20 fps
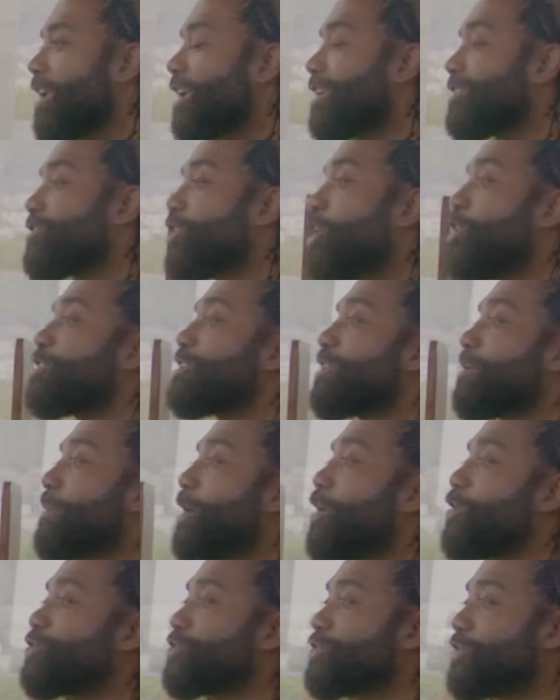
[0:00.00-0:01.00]
it talks
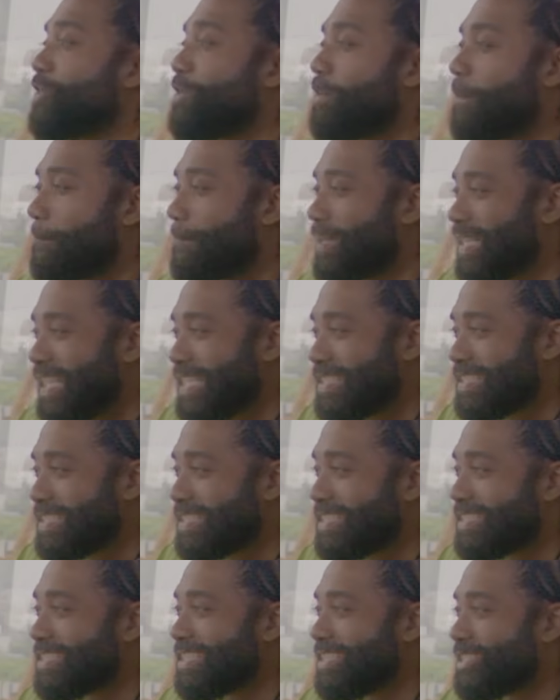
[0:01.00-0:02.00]
about certain
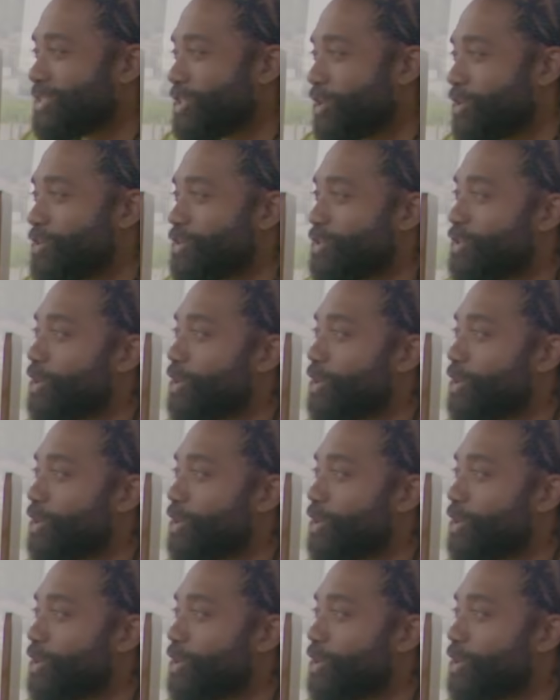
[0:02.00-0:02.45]
blessings and certain